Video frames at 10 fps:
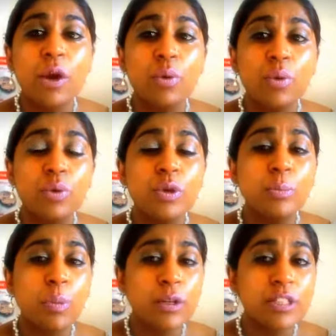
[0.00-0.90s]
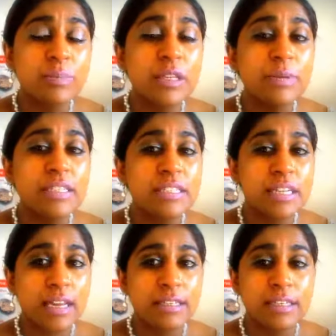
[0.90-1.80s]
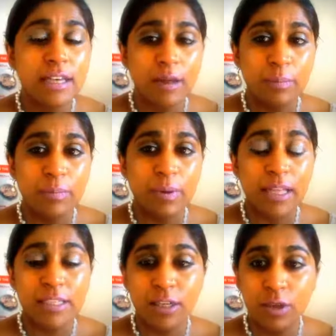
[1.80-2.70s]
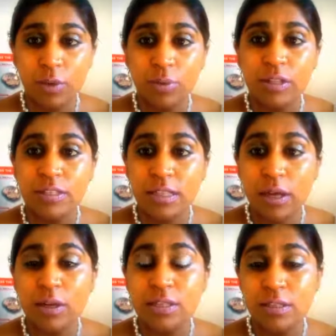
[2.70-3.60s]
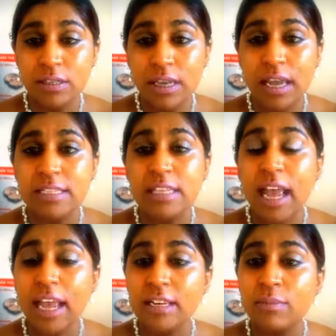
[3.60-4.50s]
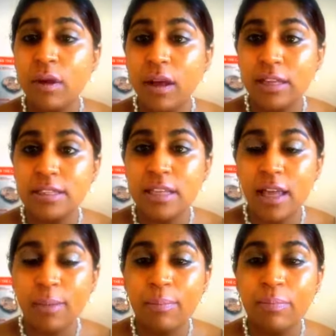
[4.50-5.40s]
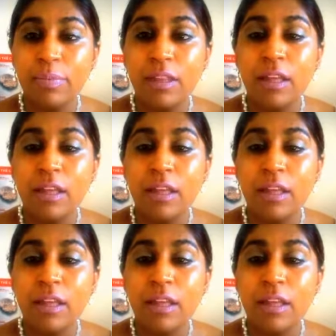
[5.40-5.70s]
who could possibly be standing up, as I know this is a case I had in my exam.